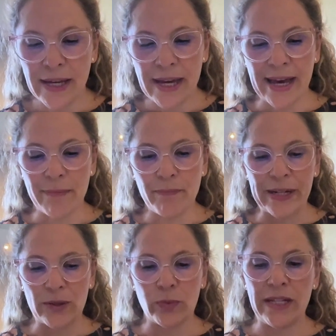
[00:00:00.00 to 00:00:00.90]

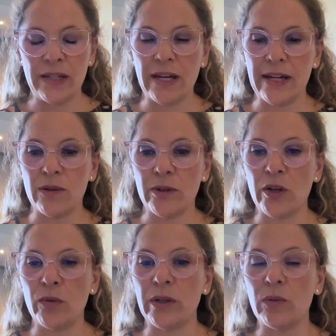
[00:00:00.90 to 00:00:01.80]
But
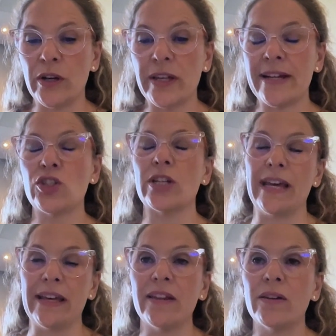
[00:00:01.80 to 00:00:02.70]
we're working
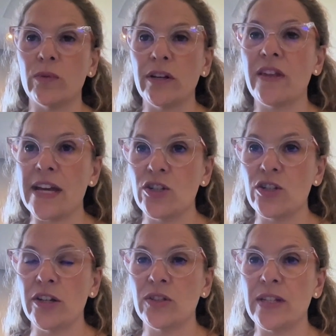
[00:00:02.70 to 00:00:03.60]
together with the
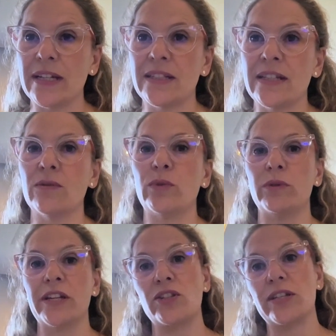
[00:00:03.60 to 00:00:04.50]
NGO sector, we're
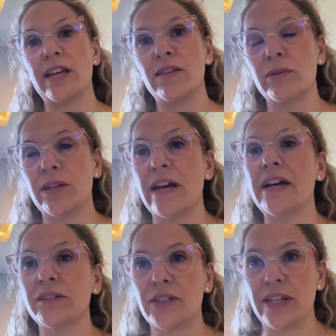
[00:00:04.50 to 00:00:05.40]
working together with the
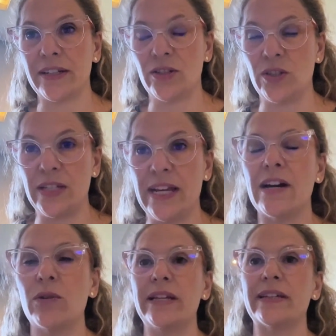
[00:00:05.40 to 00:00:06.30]
health sector to see how
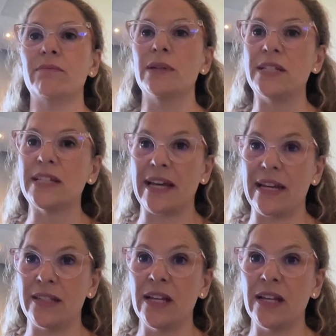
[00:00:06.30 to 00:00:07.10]
we can mitigate